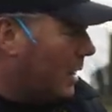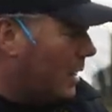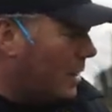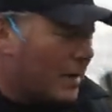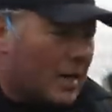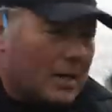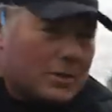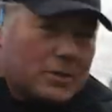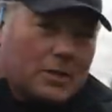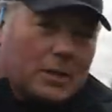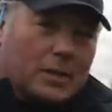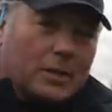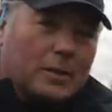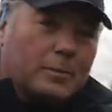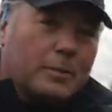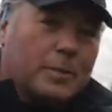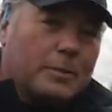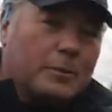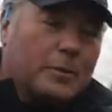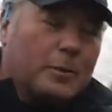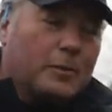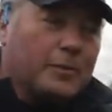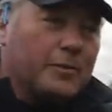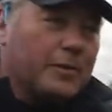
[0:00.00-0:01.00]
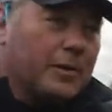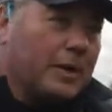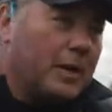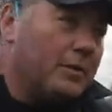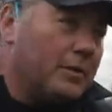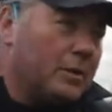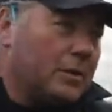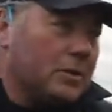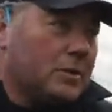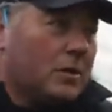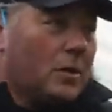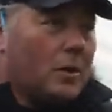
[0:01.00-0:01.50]
That's a little bit more
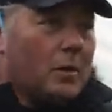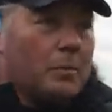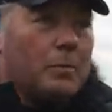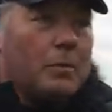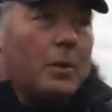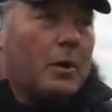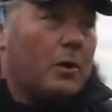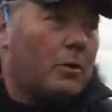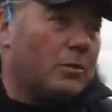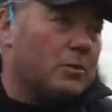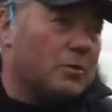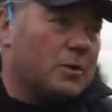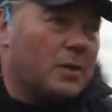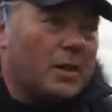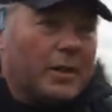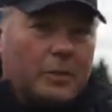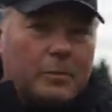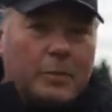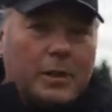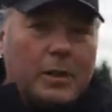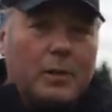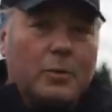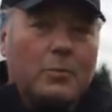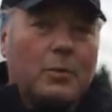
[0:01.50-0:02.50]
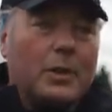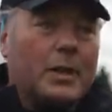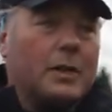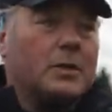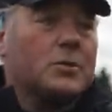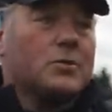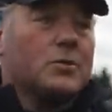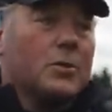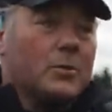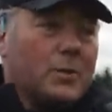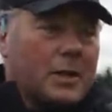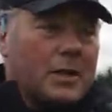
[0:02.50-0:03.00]
forgiving. There's a lot of poles, a little bit of
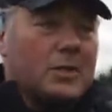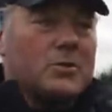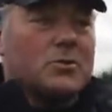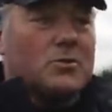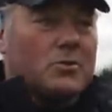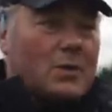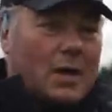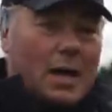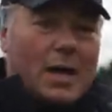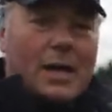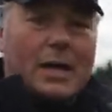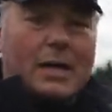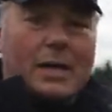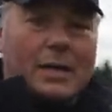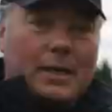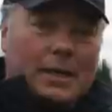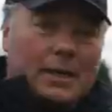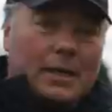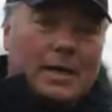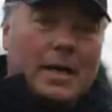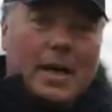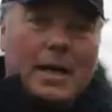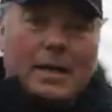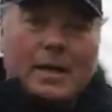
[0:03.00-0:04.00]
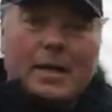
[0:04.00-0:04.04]
wind. So when I strike, I